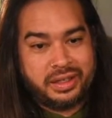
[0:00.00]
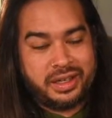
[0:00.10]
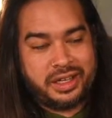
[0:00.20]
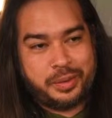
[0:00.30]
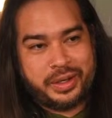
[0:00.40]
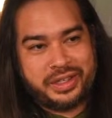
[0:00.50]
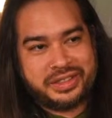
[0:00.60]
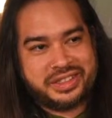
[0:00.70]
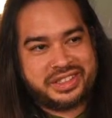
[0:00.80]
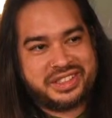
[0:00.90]

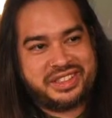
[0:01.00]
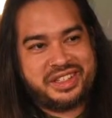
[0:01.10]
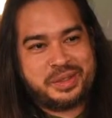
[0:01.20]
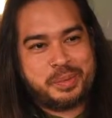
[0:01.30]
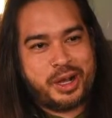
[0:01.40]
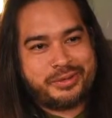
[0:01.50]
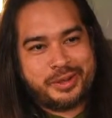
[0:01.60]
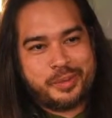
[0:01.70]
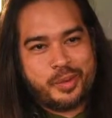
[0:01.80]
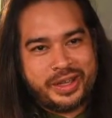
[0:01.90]
Anyways, this
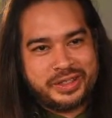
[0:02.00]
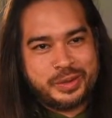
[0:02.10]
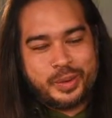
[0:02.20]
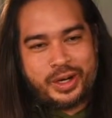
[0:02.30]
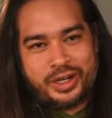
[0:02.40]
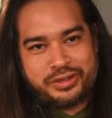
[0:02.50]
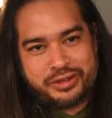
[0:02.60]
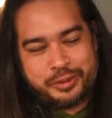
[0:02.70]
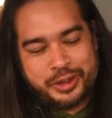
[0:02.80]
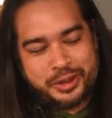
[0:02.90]
problem way too hard
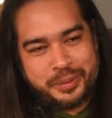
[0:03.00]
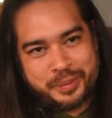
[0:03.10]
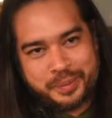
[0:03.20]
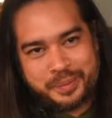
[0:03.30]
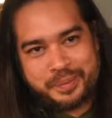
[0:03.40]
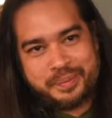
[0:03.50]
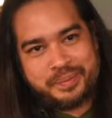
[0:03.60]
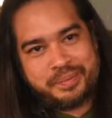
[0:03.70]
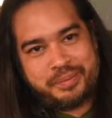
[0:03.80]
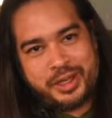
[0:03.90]
for me.
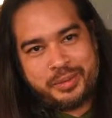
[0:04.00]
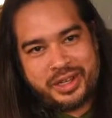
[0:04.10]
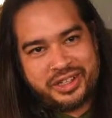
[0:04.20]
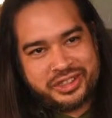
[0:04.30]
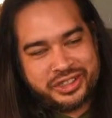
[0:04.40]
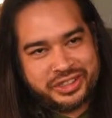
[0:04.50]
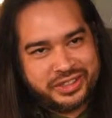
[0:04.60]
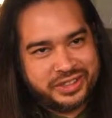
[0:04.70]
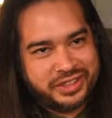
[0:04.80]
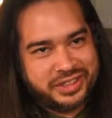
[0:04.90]
Maybe I'll
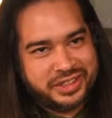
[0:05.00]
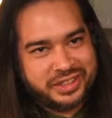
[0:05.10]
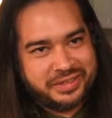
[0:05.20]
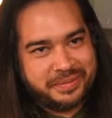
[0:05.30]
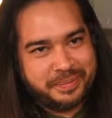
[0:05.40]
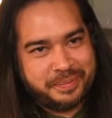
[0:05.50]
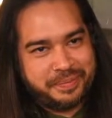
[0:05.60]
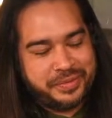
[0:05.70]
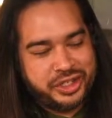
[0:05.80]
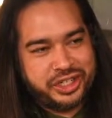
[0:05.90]
just
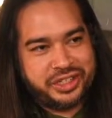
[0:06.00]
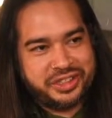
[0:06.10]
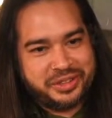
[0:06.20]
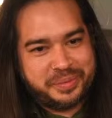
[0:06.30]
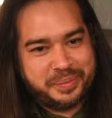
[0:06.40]
chill.